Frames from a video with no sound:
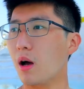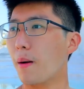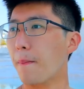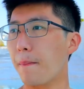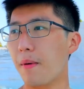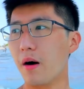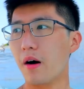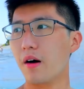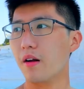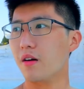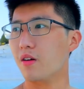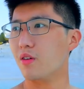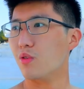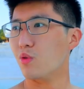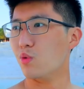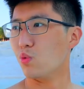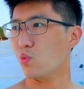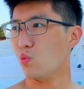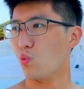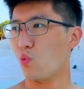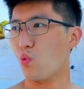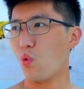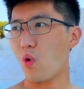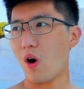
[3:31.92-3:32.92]
But
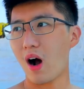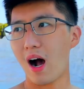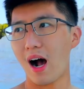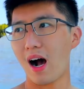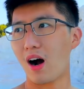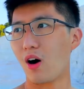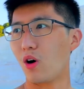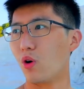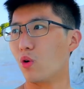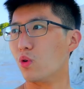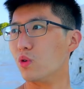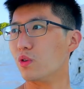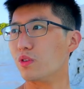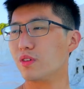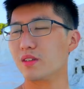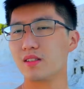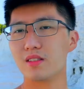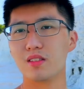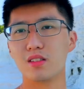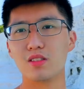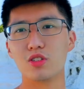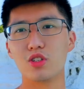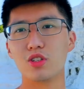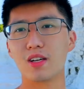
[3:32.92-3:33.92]
wow,
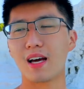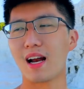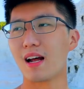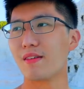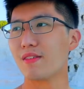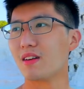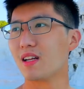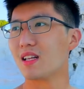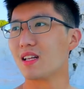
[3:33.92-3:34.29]
you can have an